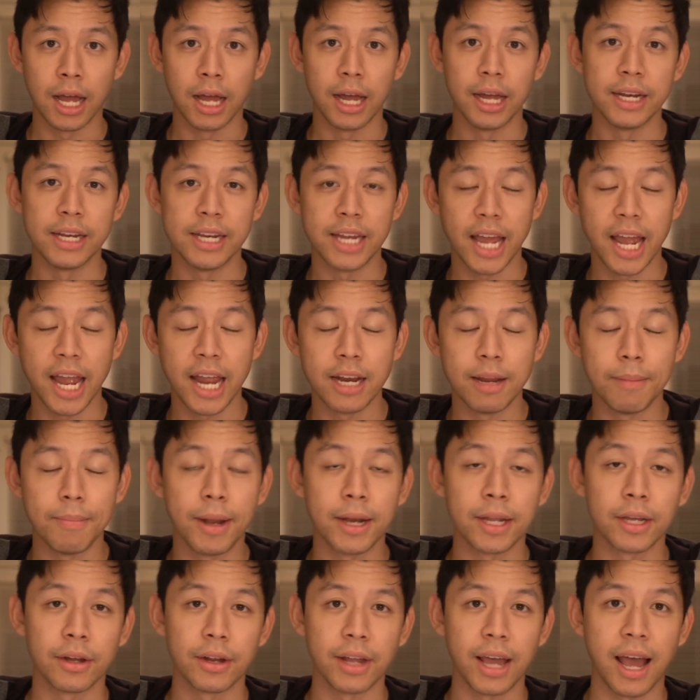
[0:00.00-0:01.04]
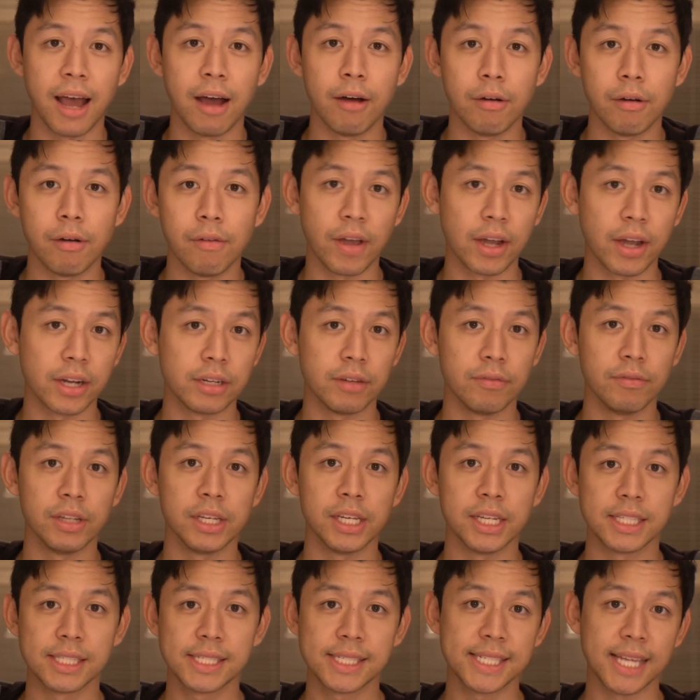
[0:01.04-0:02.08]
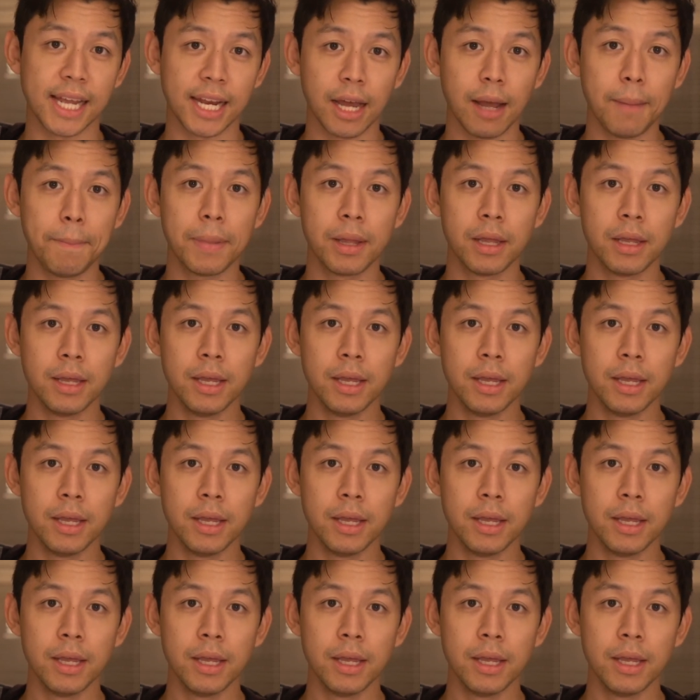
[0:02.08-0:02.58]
a day, depending on how effectively it's set up.